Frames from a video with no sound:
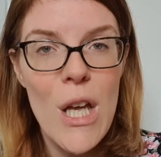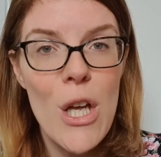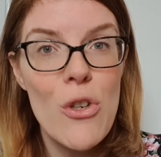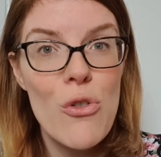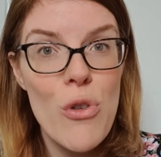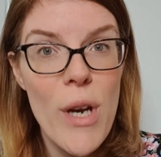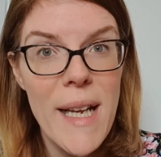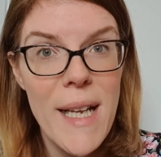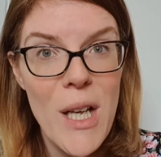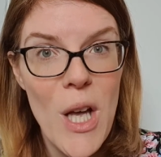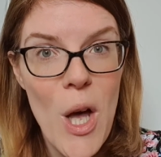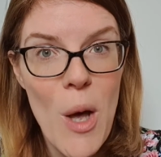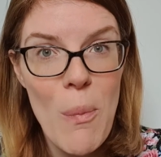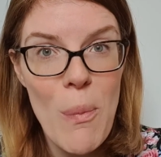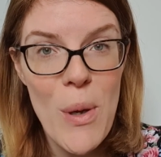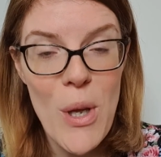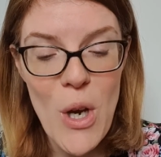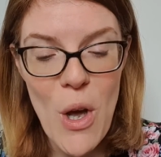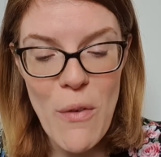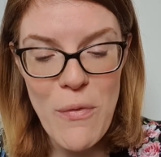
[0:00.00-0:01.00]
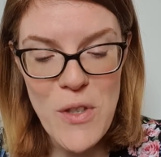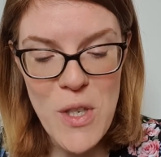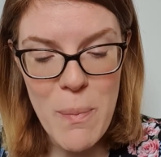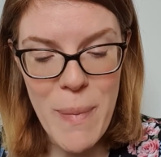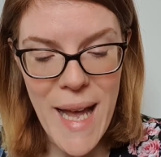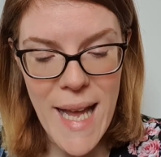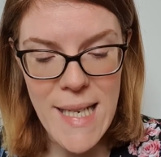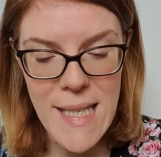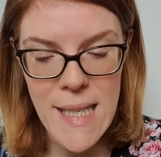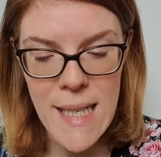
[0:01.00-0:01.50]
drink up and off to
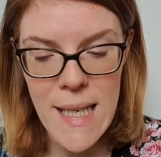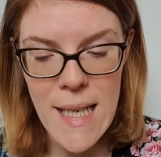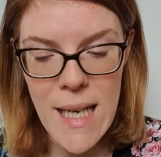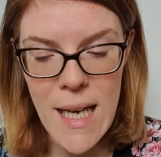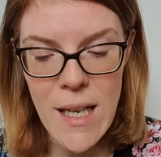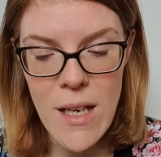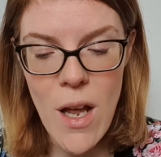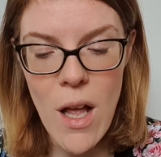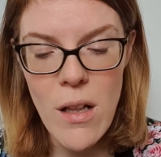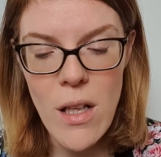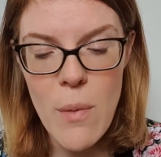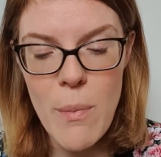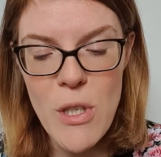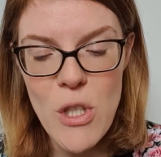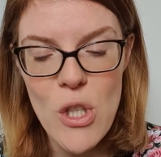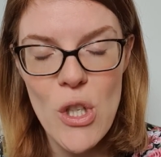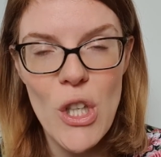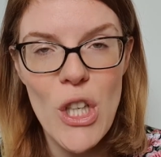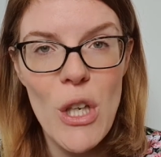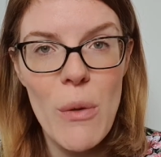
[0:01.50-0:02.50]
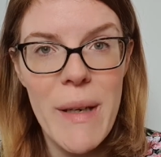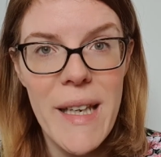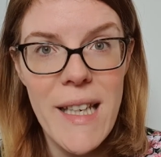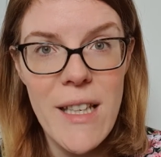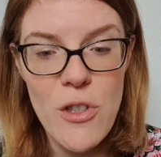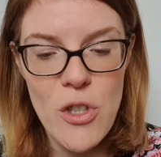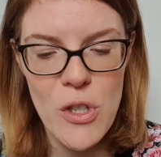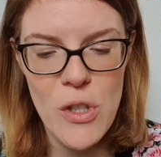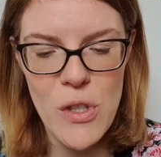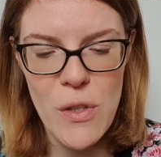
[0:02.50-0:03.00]
bed, and I'll come and tuck you in
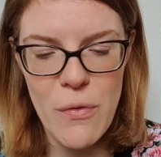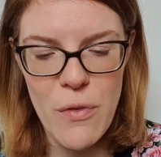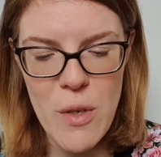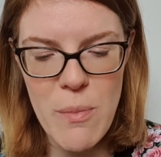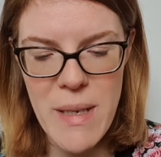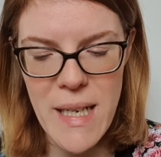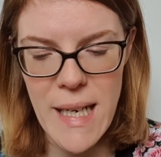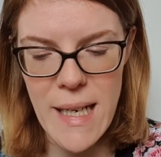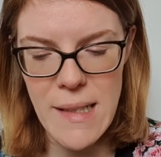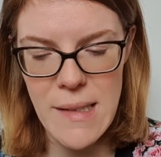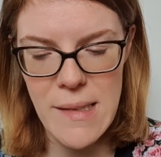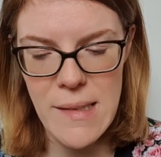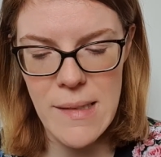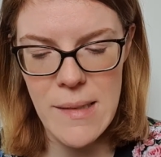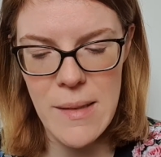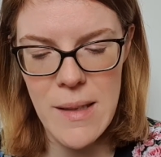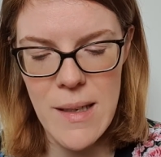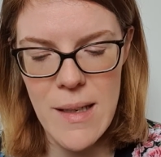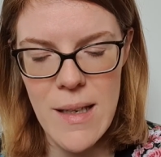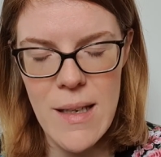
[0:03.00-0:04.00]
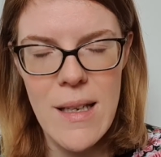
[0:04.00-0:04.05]
in just a few minutes.